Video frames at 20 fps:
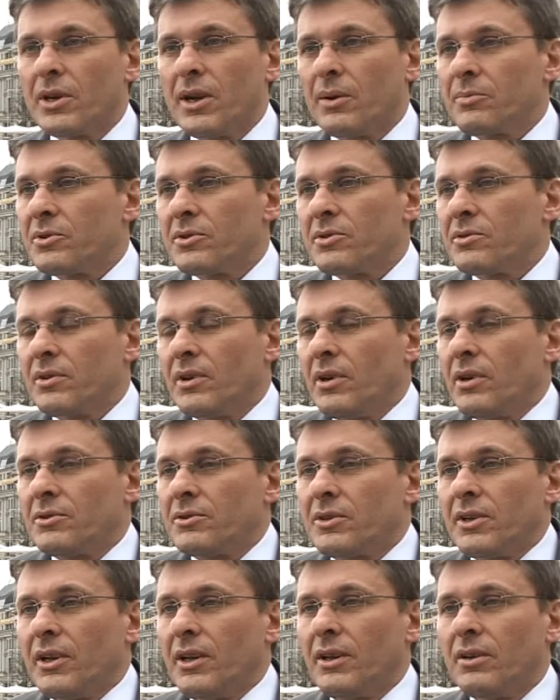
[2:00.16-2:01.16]
clubs are
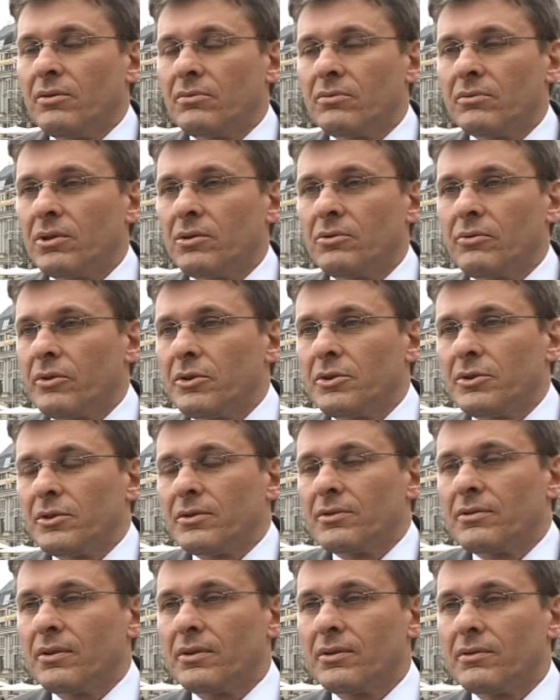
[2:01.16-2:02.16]
saying, no, this
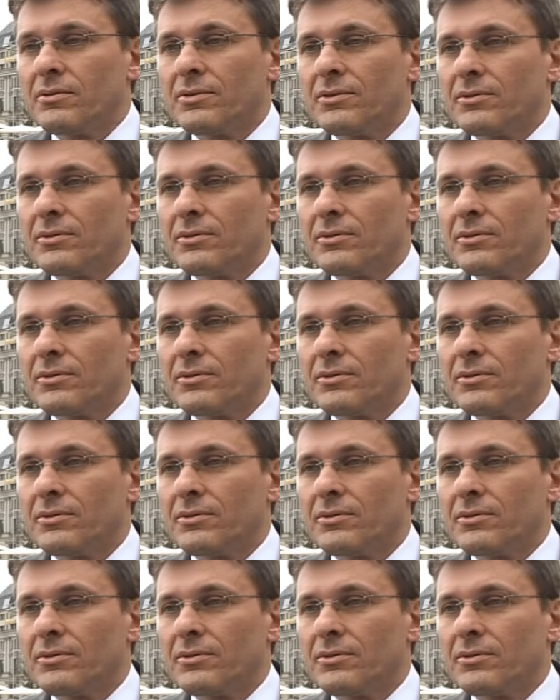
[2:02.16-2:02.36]
is not,